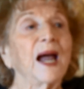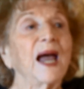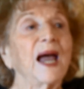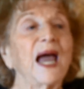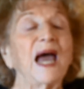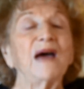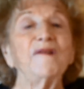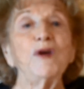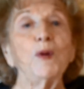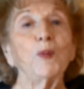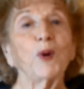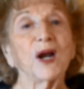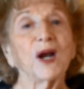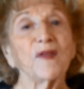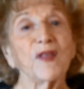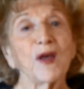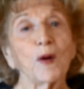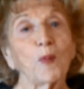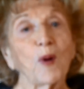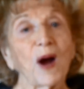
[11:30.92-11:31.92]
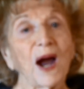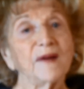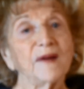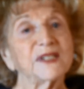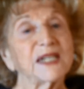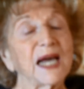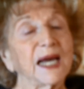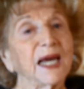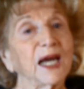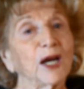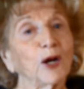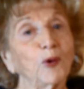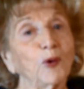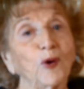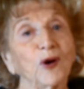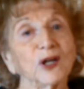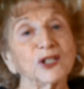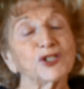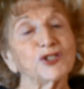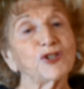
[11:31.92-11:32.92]
every one of their wives I get
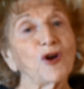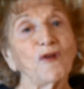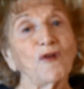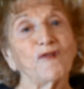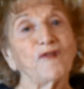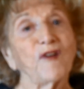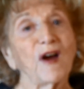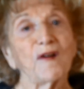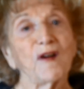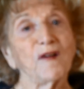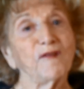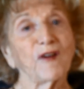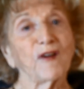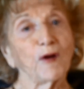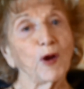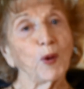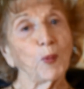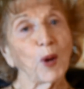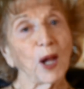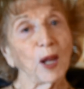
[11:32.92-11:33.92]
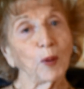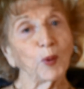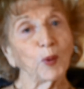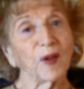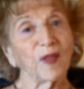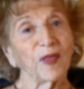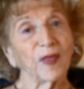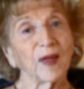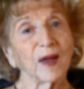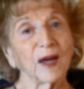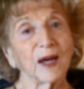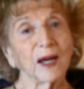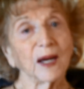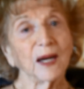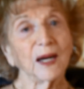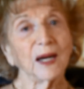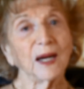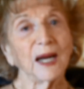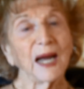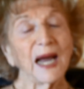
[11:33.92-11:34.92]
along so very, very well with.
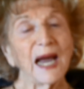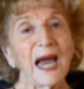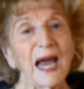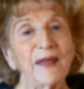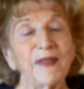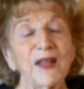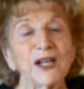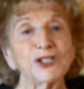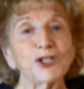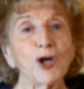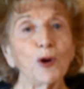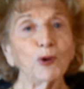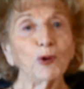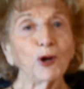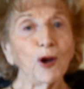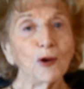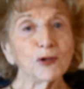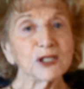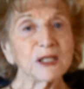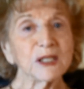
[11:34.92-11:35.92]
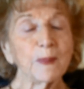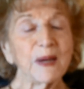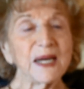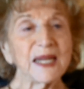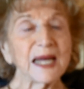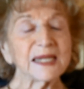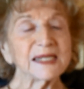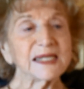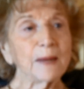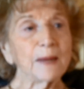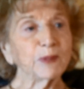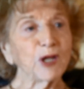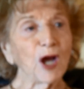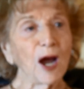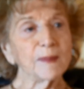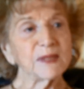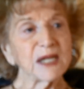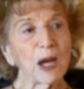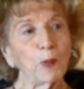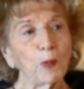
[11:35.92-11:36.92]
And they're so close to me that
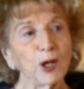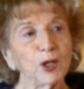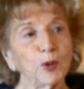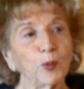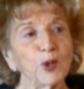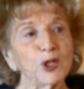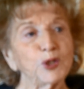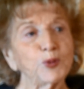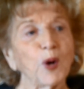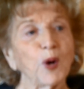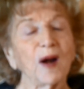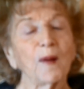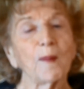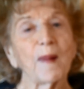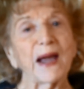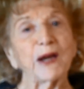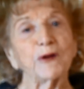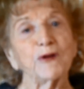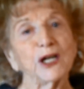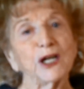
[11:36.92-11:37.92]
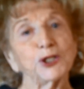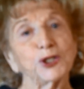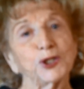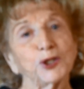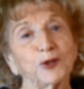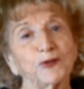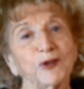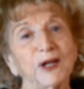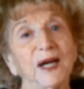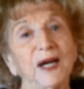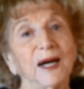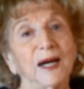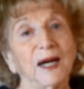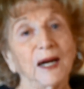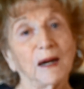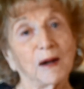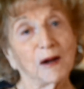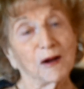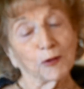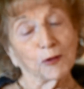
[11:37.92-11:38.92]
sometimes I wonder which one of my grandchildren
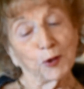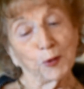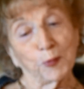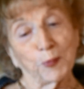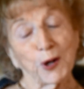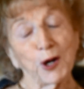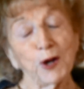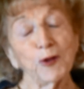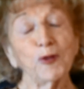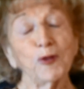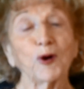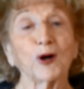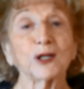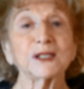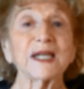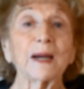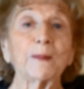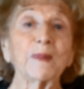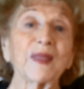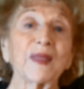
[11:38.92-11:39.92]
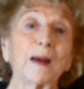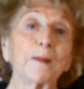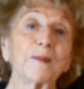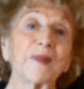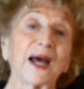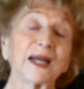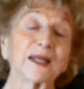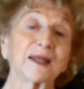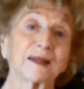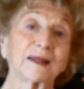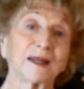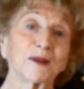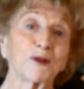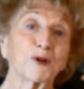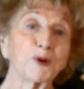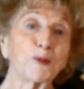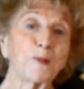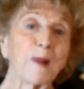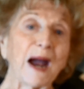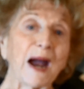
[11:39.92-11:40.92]
through birth, or some of them that
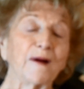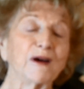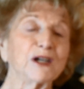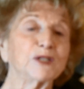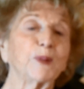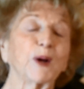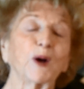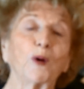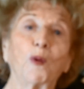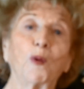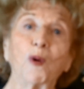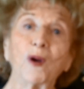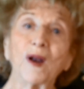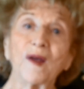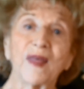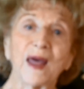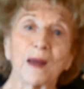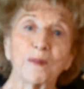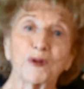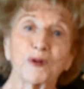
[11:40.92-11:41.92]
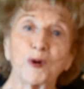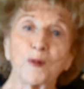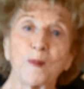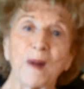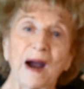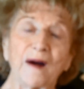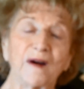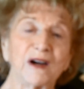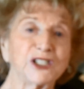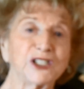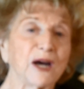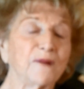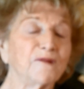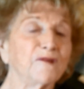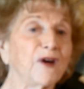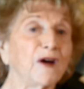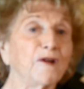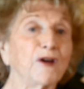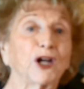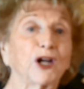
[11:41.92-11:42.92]
through marriage, but all of them through marriage. I'm
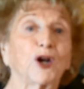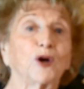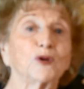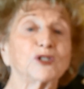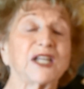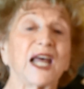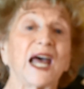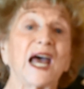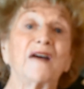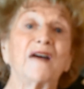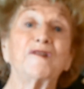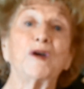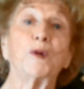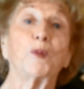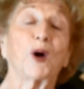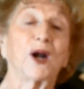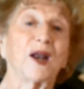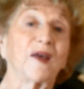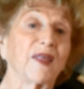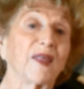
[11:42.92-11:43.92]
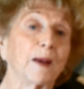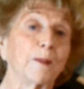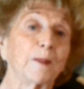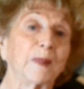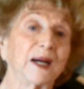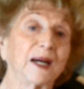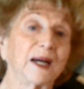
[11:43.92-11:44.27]
very close to every one of them.